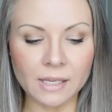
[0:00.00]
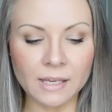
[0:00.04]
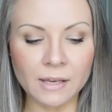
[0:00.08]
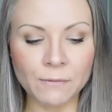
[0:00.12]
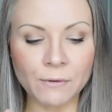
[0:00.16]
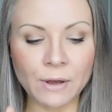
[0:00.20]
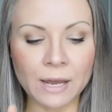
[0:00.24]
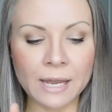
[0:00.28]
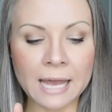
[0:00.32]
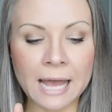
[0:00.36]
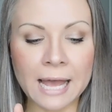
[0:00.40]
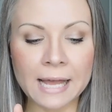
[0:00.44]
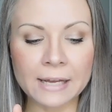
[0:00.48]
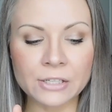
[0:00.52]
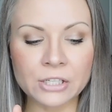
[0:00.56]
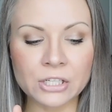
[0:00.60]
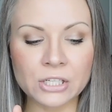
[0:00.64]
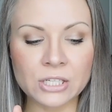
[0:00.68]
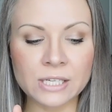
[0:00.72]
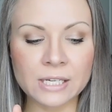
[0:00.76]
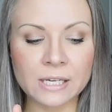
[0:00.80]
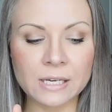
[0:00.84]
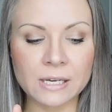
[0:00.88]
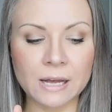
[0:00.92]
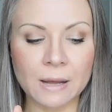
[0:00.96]
if I
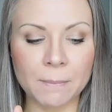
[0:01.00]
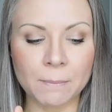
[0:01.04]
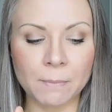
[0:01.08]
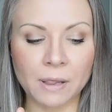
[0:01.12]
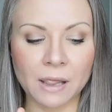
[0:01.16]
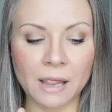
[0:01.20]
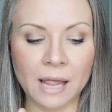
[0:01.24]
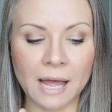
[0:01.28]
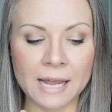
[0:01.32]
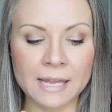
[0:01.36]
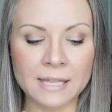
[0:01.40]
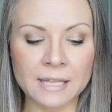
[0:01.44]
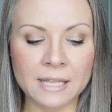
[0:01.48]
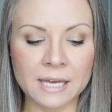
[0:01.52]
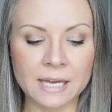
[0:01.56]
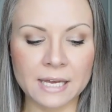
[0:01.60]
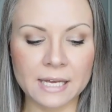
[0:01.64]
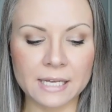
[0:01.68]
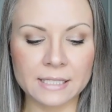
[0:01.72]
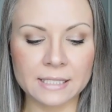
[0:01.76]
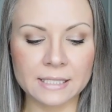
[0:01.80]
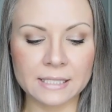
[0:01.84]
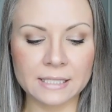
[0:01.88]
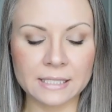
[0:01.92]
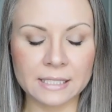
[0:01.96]
actually apply
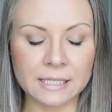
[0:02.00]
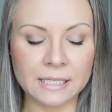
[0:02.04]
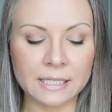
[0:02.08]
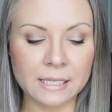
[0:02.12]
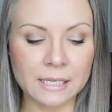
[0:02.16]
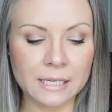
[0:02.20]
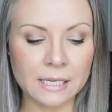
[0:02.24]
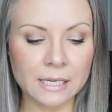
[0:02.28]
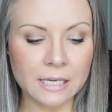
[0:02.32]
this,